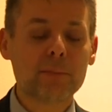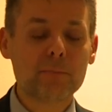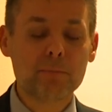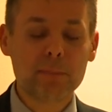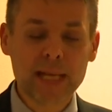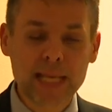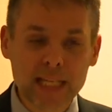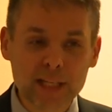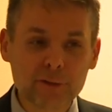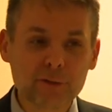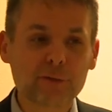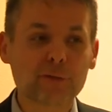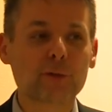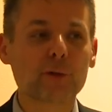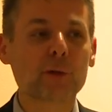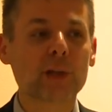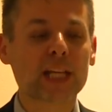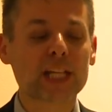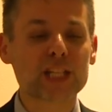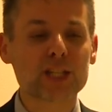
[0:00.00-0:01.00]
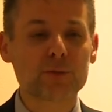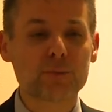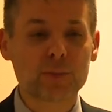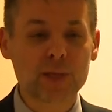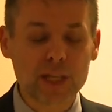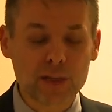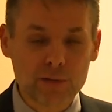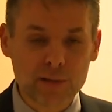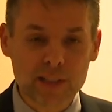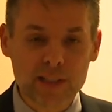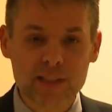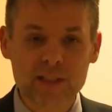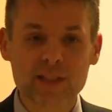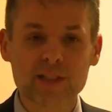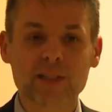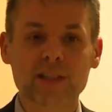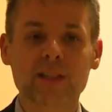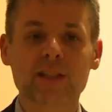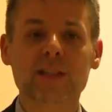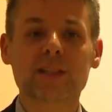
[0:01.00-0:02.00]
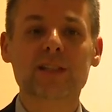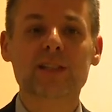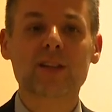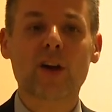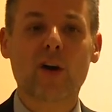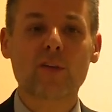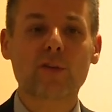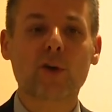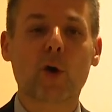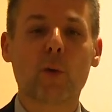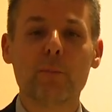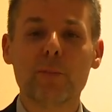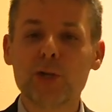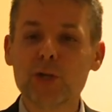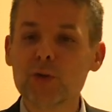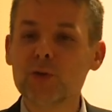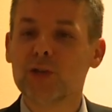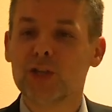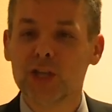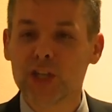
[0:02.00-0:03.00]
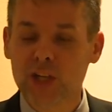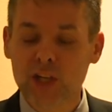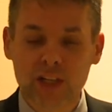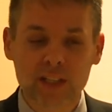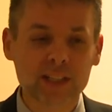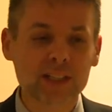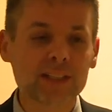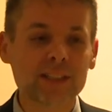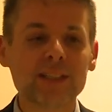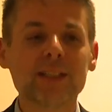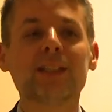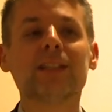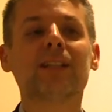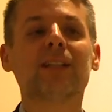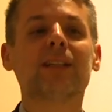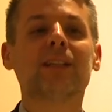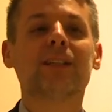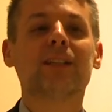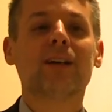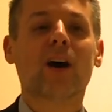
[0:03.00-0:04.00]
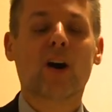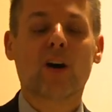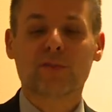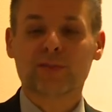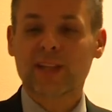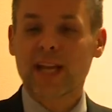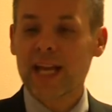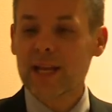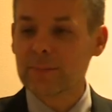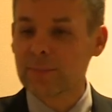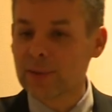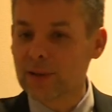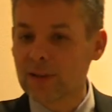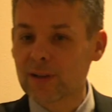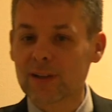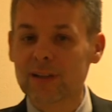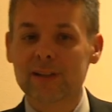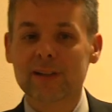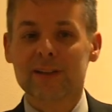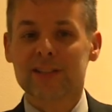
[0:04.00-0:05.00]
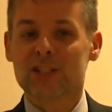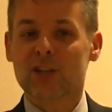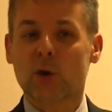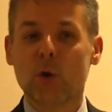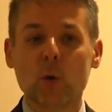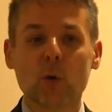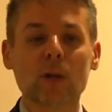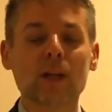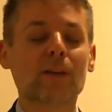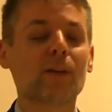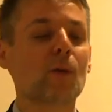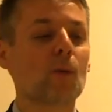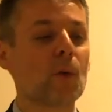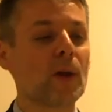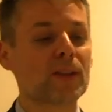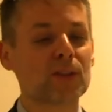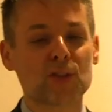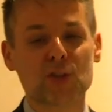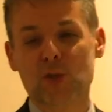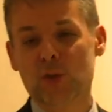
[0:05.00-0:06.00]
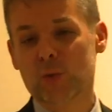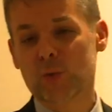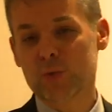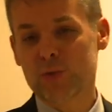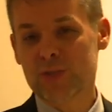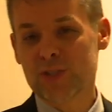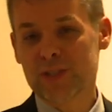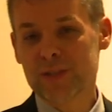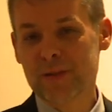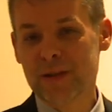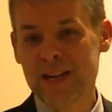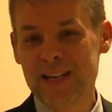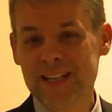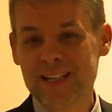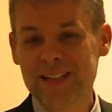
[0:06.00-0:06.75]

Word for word: meaningful experiences of communion, of table, a school with Jews.